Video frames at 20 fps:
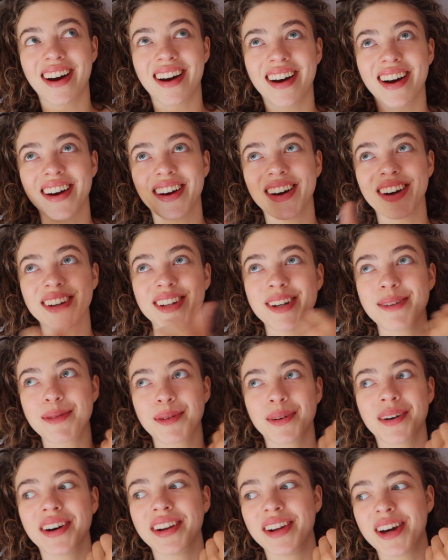Number
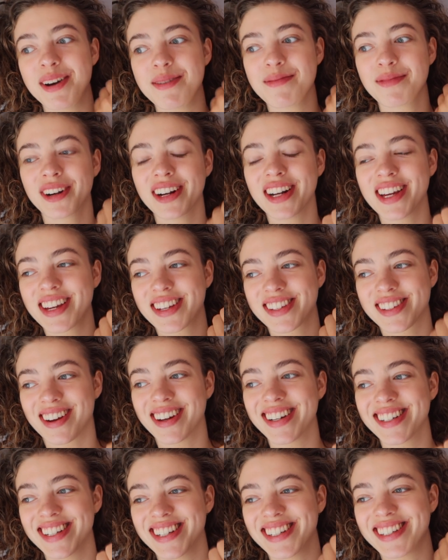one, I'm really
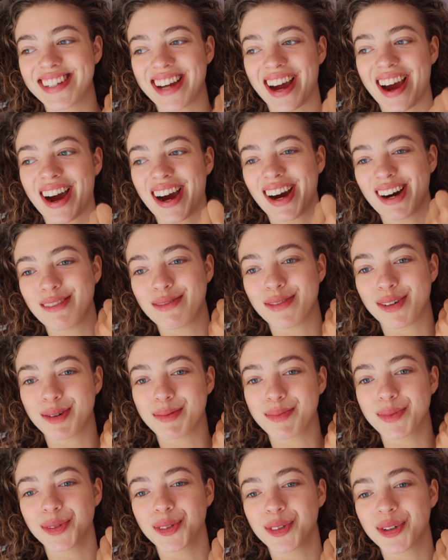excited to have a
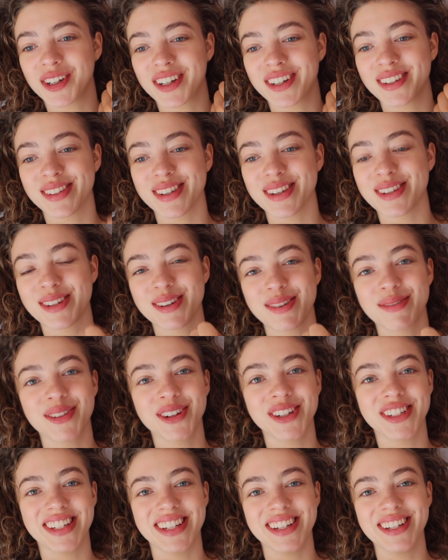more consistent
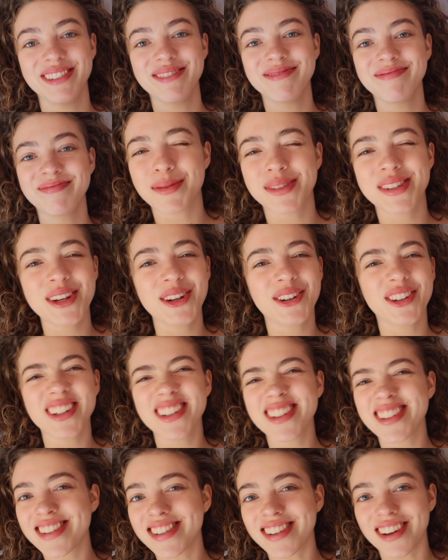routine. I'm
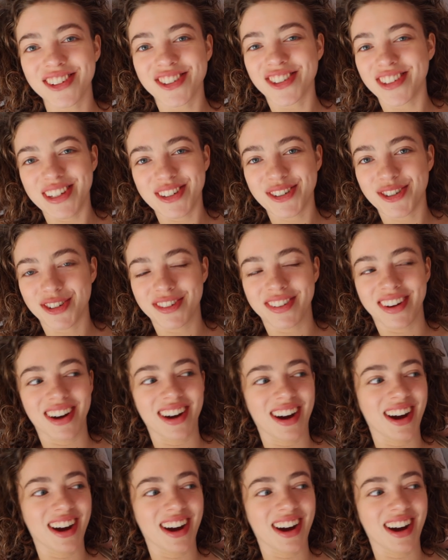secretly such an introvert.